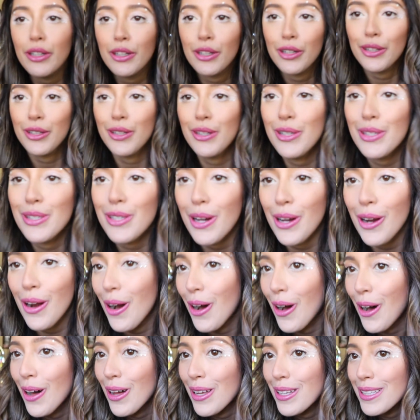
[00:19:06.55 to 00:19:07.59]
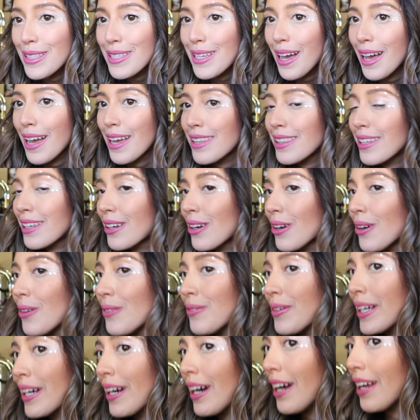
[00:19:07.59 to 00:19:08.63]
curls are all done,
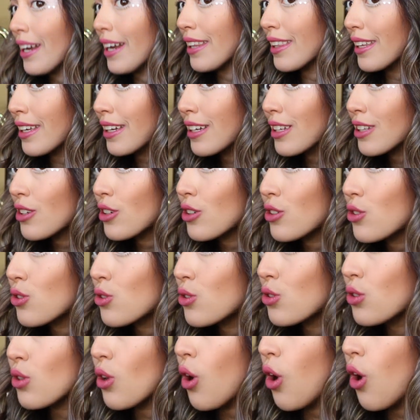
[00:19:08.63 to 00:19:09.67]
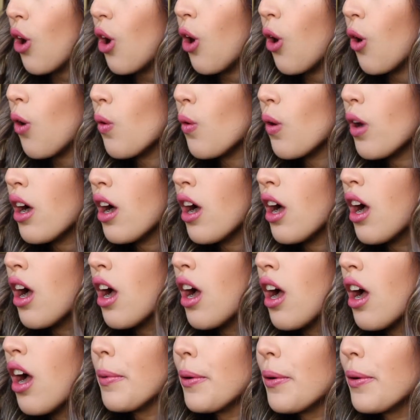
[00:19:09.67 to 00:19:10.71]
oh my god, I think they're so
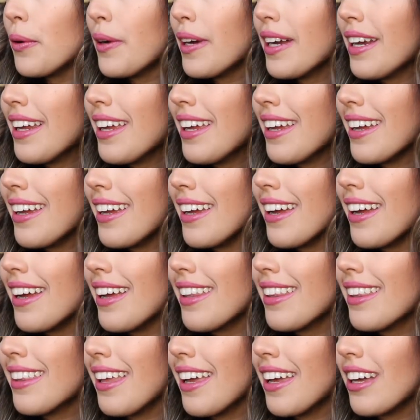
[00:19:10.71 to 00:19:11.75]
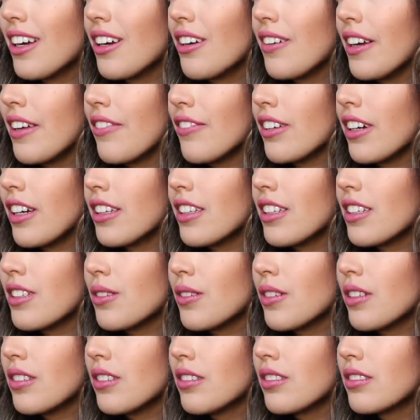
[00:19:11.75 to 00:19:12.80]
pretty. Like, oh, I forgot this
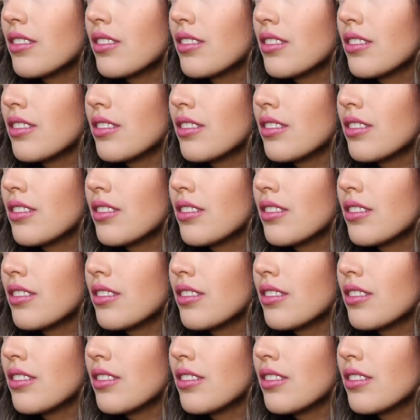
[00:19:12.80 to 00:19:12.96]
one.